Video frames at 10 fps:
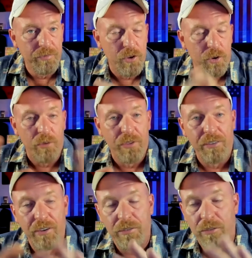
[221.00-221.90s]
So I don't
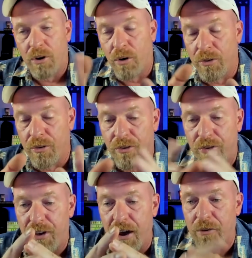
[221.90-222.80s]
think that, you know, these
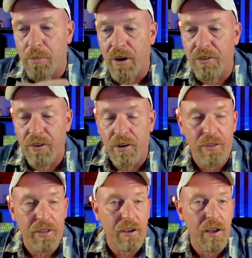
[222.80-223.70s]
tax breaks and
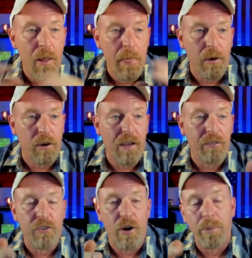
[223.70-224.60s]
everything, they're going to have
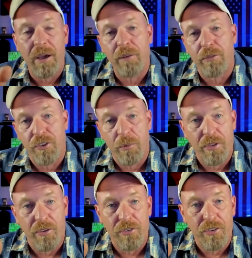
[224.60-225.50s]
to start paying for some of
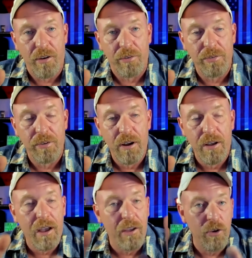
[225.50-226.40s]
this stuff.
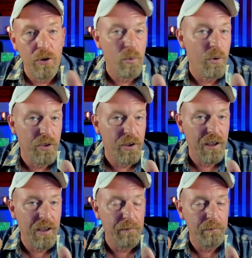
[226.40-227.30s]
And you know where they're going to
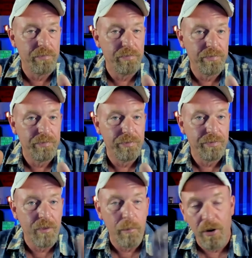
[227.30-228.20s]
hit?
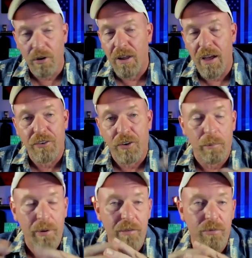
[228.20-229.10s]
The middle class are going to
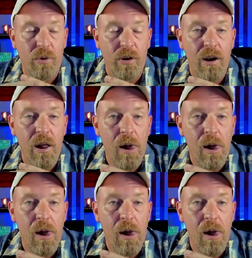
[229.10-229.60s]
pay for it.